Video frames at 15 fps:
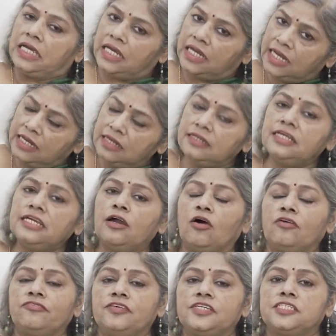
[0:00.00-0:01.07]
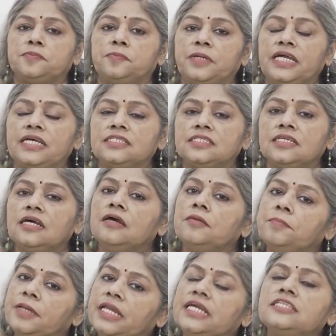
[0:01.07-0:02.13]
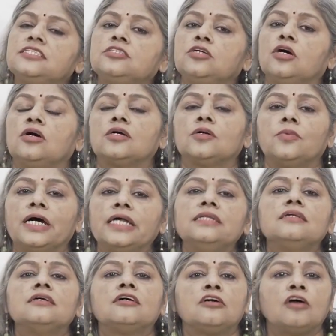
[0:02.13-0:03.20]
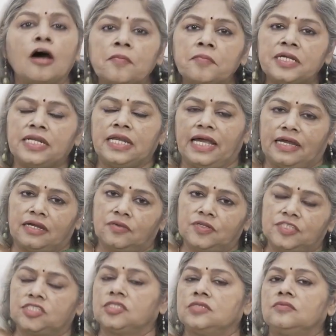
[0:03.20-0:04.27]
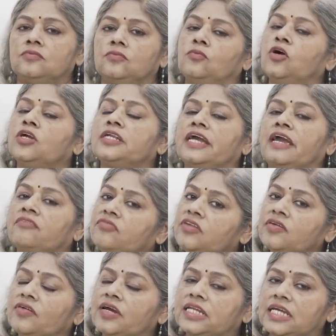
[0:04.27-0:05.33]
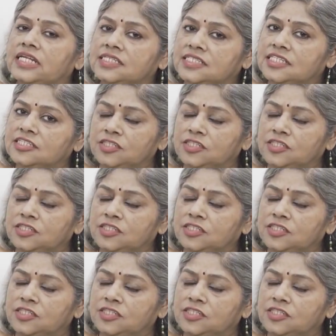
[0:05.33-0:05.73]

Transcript: in the office space, please talk one common language, what everyone else is